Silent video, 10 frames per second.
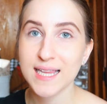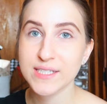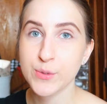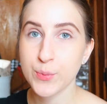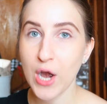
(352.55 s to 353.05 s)
I
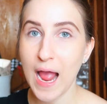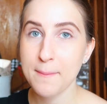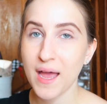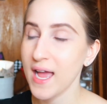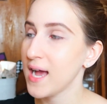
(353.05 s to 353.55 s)
like to
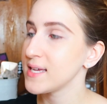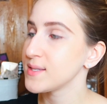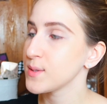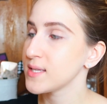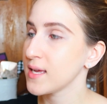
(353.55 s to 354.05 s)
prime my
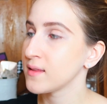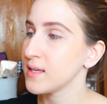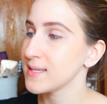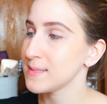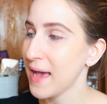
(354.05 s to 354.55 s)
eyes using
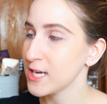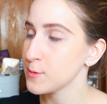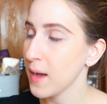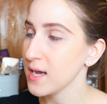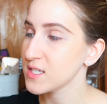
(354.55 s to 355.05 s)
the
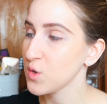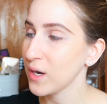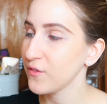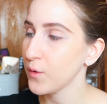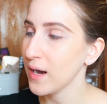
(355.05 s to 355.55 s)
Smashbox
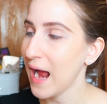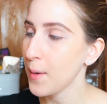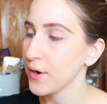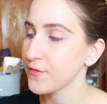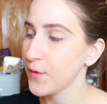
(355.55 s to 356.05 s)

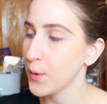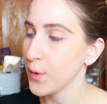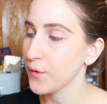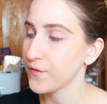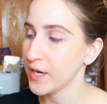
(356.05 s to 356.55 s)
24-Hour
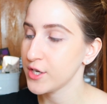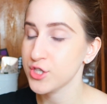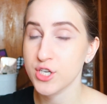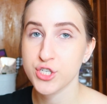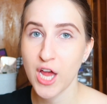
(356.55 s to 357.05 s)
Photo
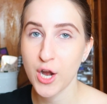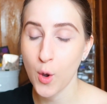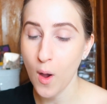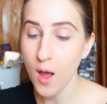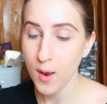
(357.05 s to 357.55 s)
Finish
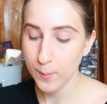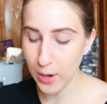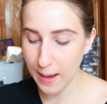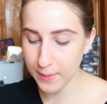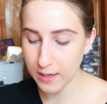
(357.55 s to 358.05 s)
Shadow
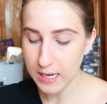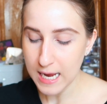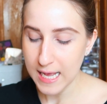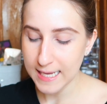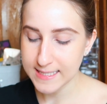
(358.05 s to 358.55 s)
Primer.
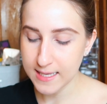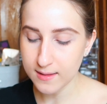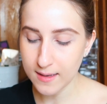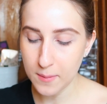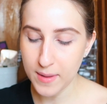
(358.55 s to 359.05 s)
I take
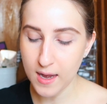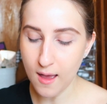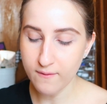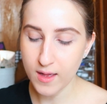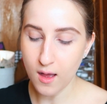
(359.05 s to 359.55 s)
a little bit
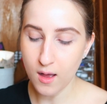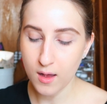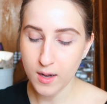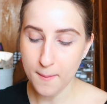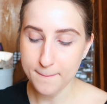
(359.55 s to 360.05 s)
of it
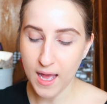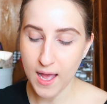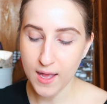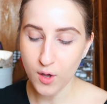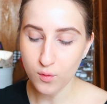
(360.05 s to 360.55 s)
on
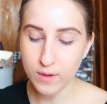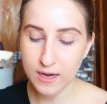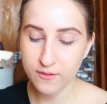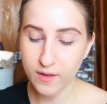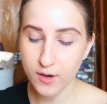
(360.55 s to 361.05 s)
my
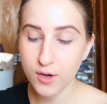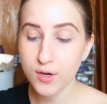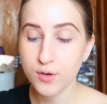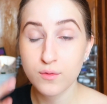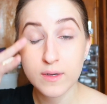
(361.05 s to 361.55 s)
ring finger.
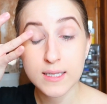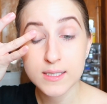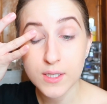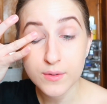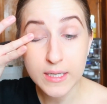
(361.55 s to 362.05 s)
You
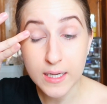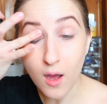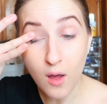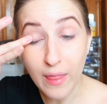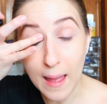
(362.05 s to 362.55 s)
really don't need
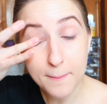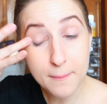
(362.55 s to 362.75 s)
all that